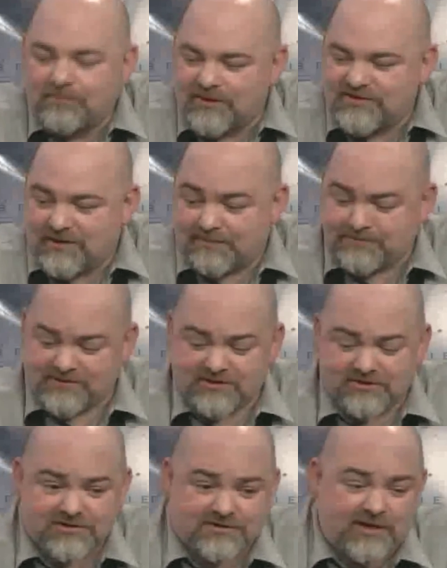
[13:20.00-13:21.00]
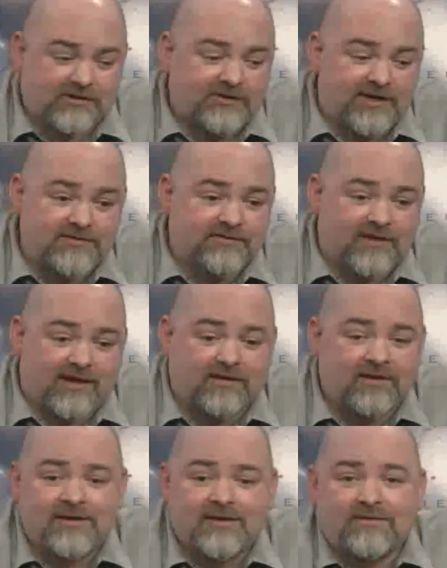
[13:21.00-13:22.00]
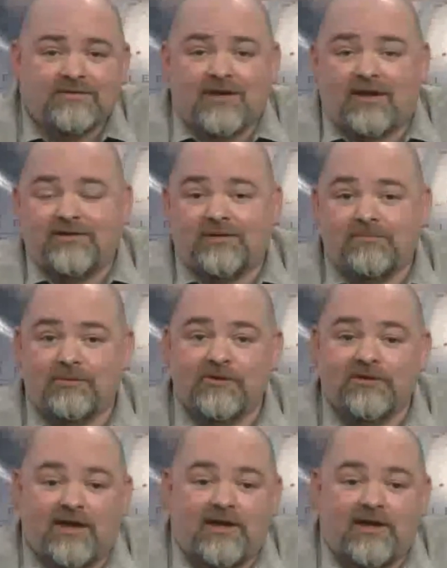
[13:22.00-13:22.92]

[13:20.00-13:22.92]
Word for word: The presupposition was knuckleheads like Sye Ten